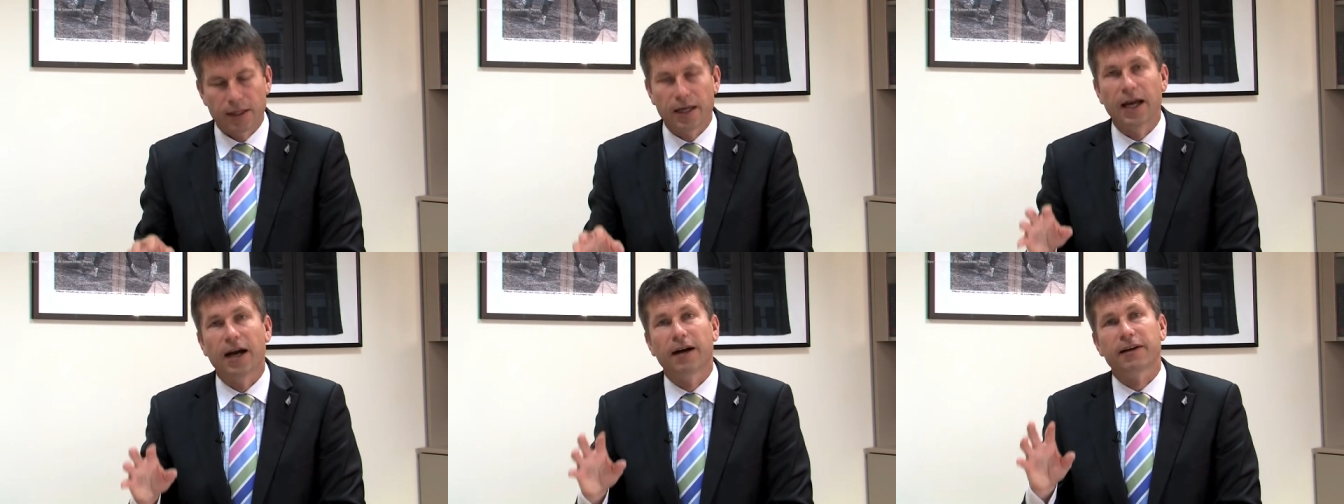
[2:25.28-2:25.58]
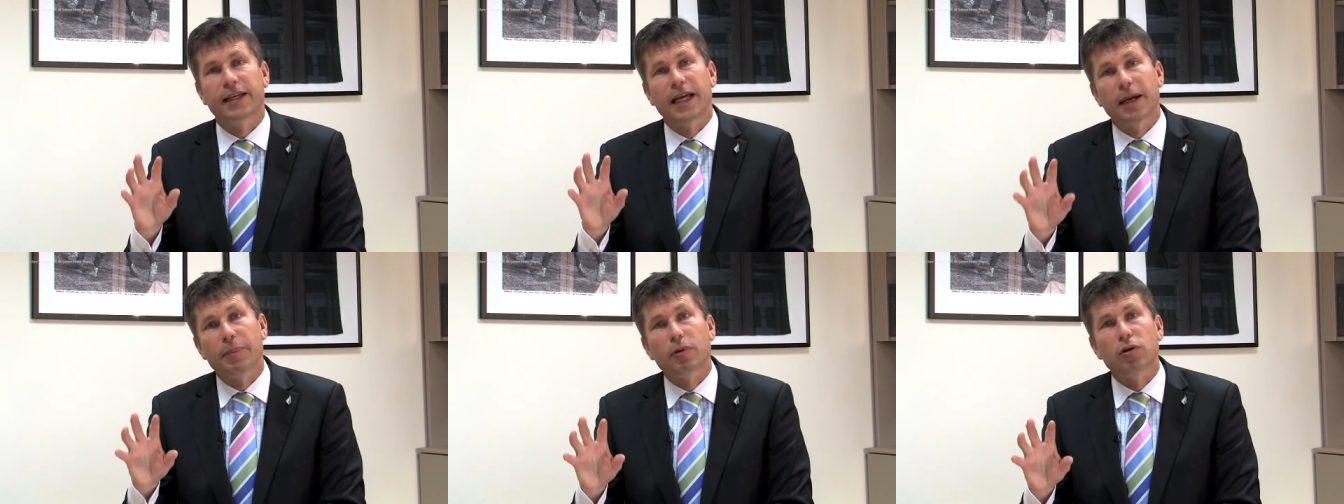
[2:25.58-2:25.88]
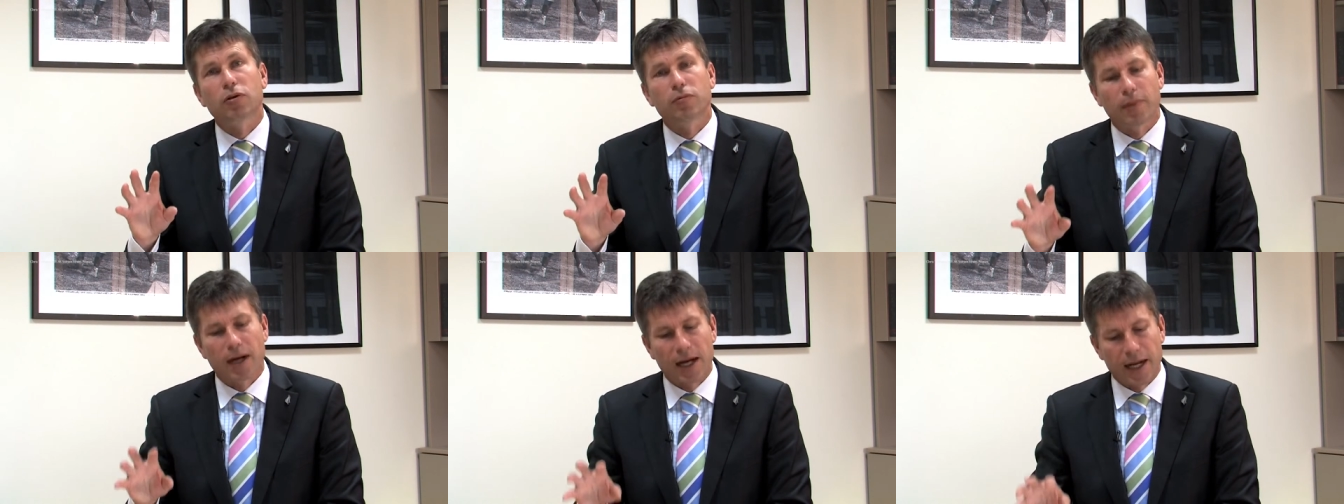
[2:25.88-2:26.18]
our
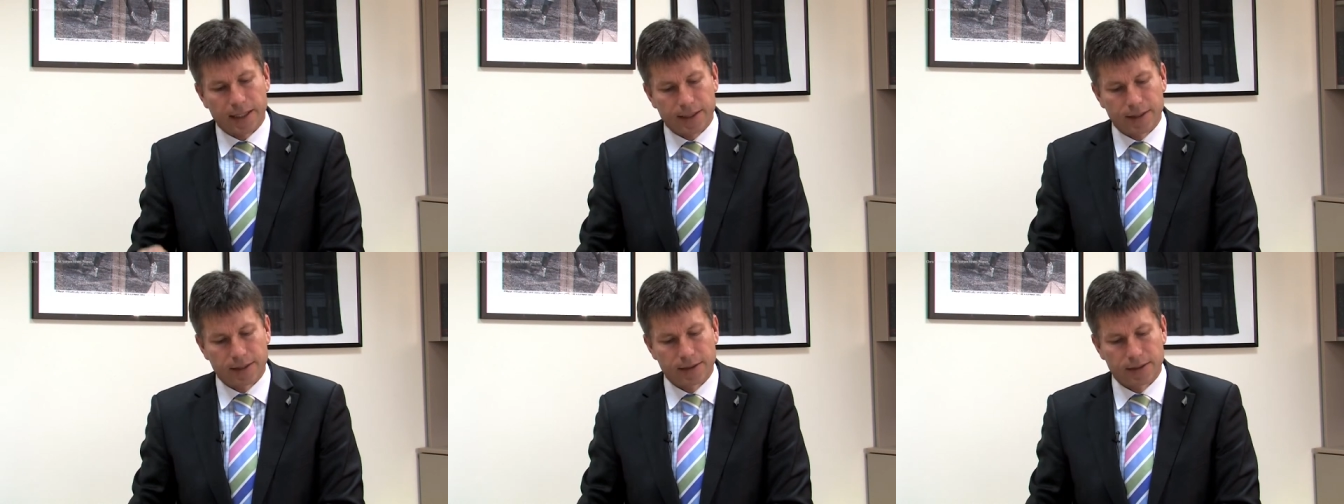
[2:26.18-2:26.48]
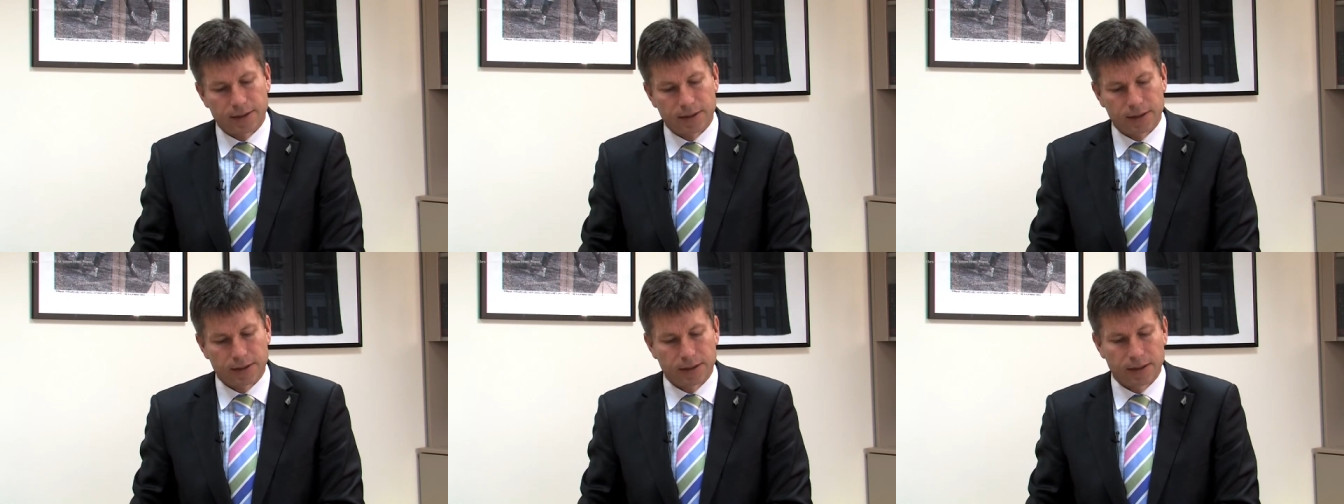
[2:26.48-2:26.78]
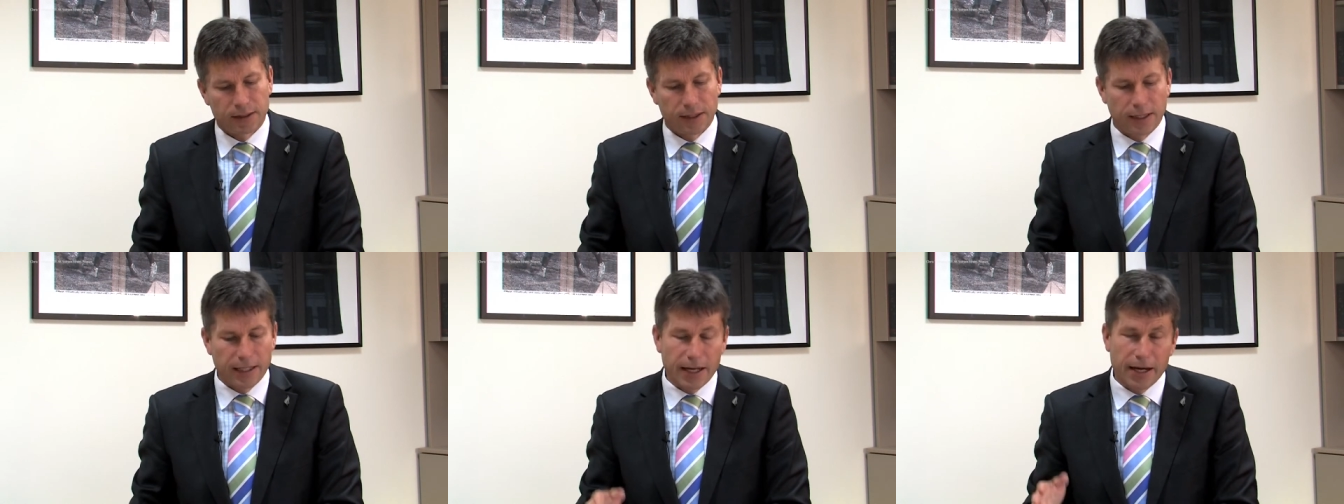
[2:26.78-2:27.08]
capital markets,
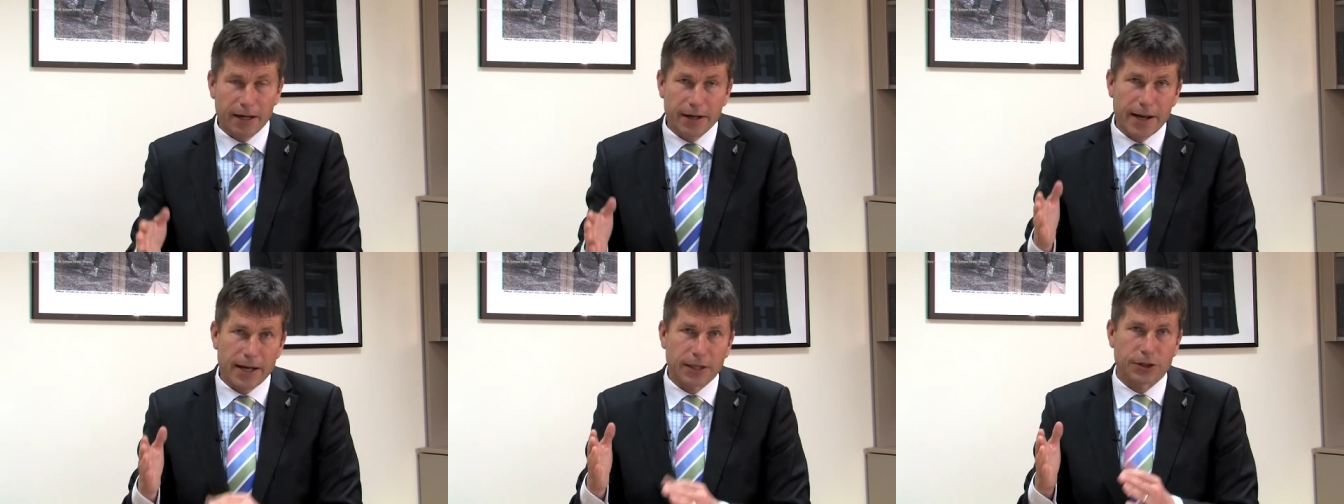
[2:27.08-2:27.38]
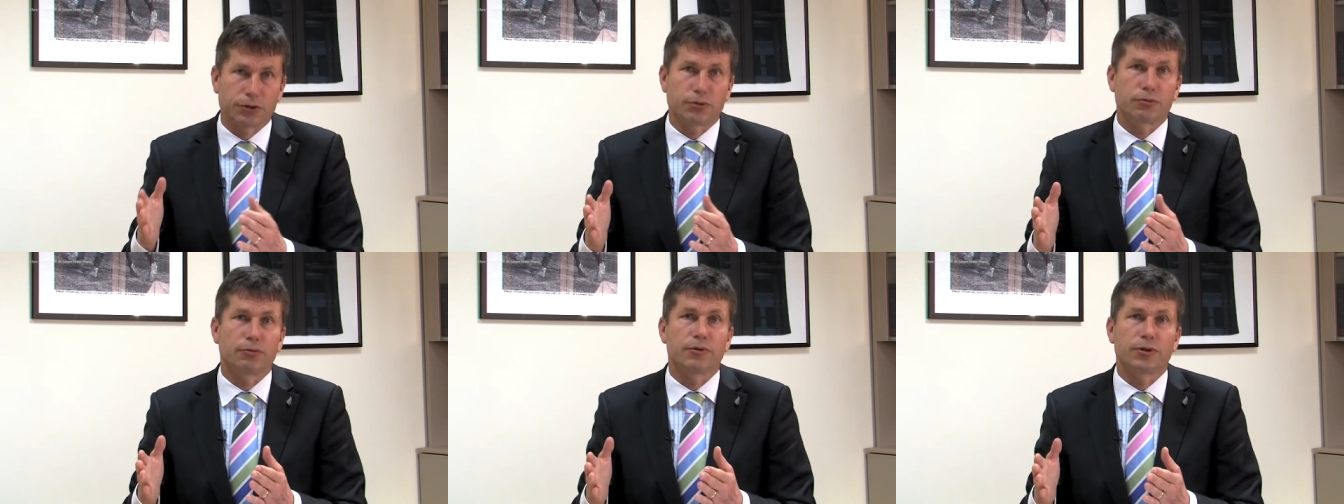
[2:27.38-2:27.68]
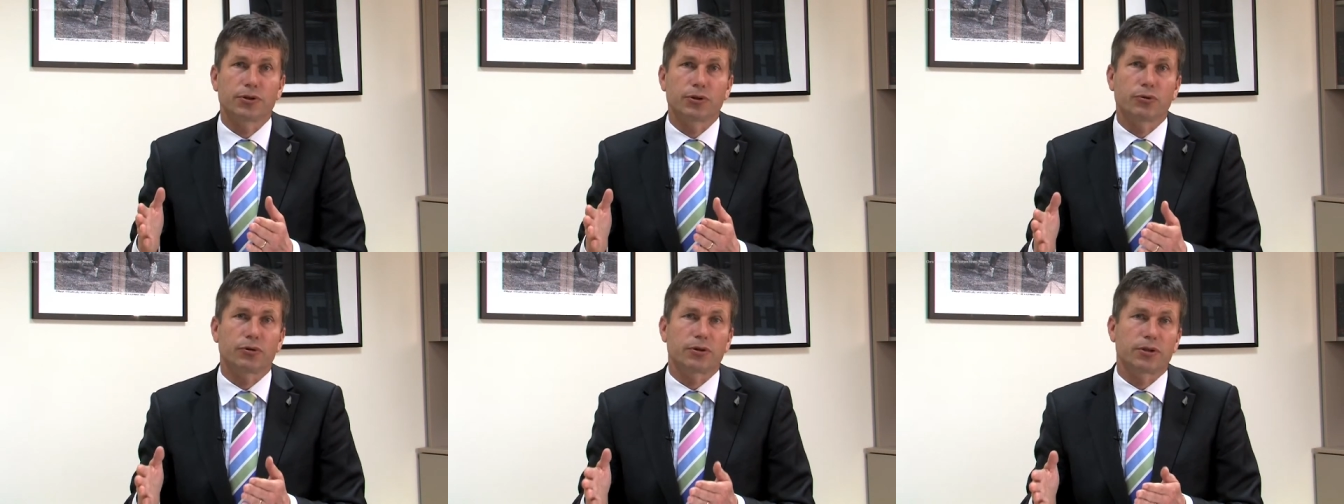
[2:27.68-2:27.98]
our natural
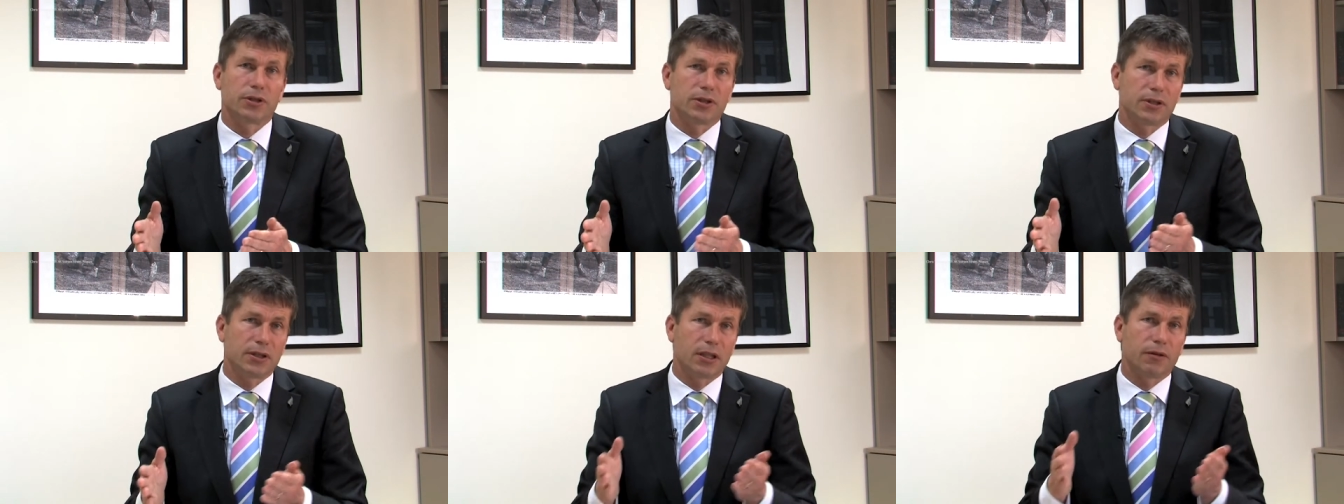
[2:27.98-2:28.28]
resources,